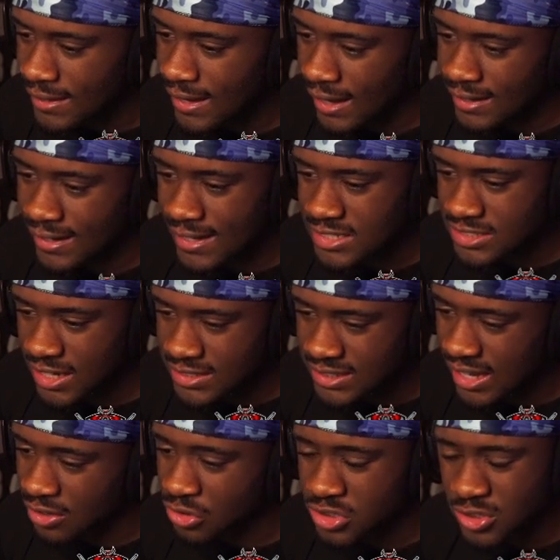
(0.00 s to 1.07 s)
I did change it.
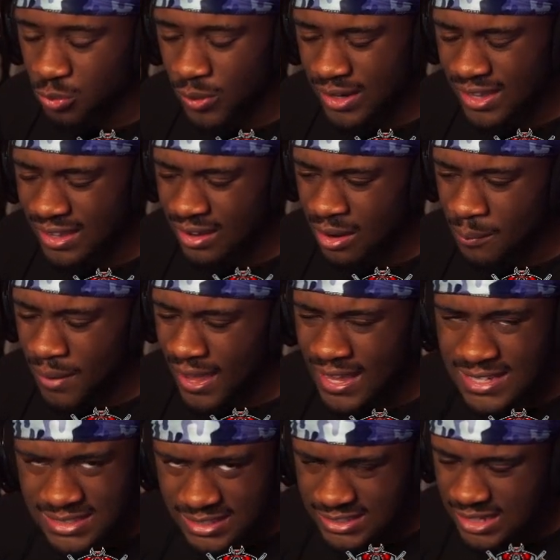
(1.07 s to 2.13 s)
I used to rock a
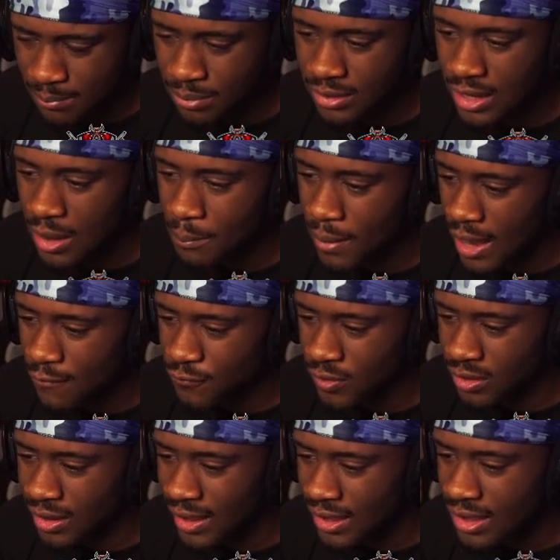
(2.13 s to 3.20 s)
8.6, I believe, but I
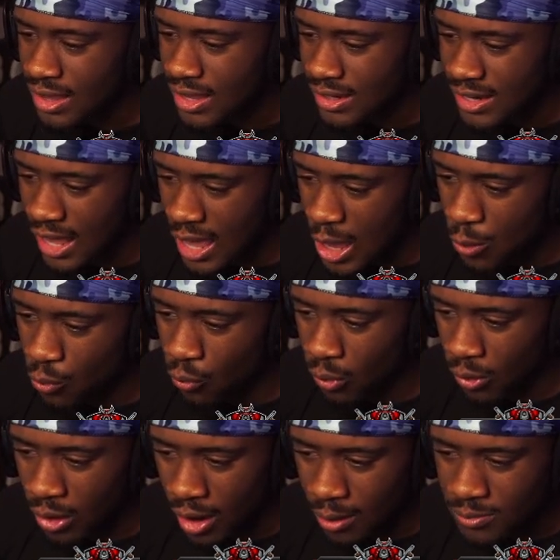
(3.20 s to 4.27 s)
feel like that
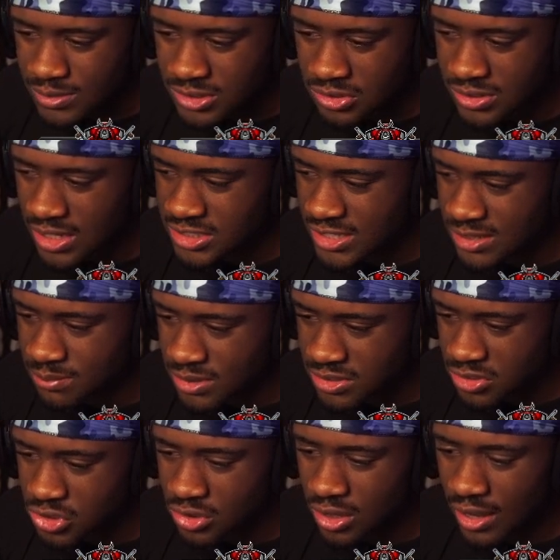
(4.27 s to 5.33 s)
as soon as I changed my
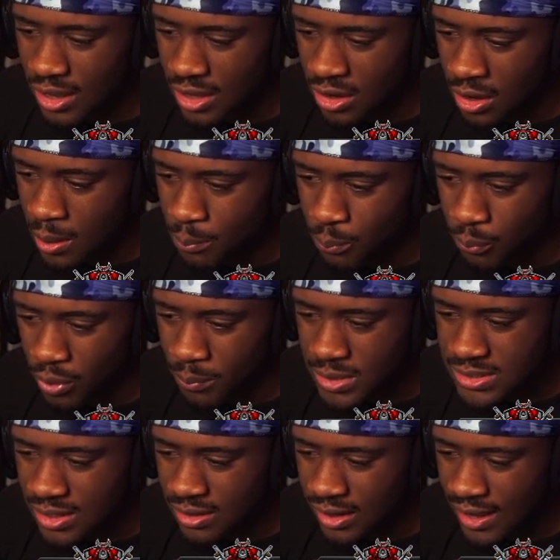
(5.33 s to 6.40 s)
stuff to a, pretty
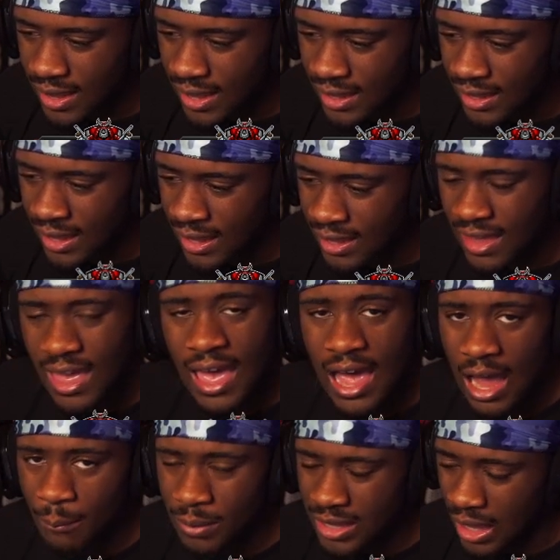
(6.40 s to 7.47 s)
much like an 8.8,
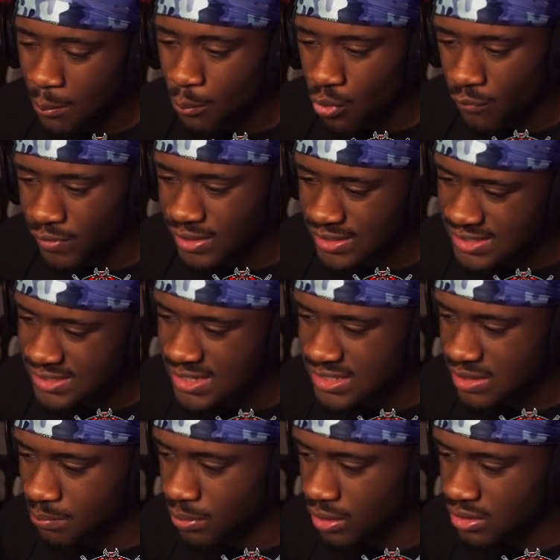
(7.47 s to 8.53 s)
I became more of a
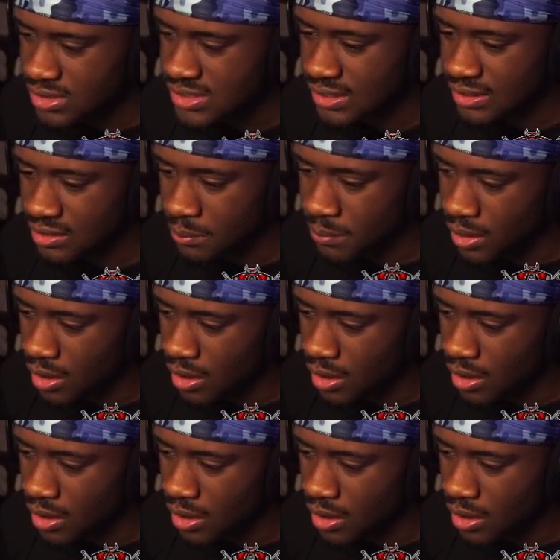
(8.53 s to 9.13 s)
consistent player just a little bit.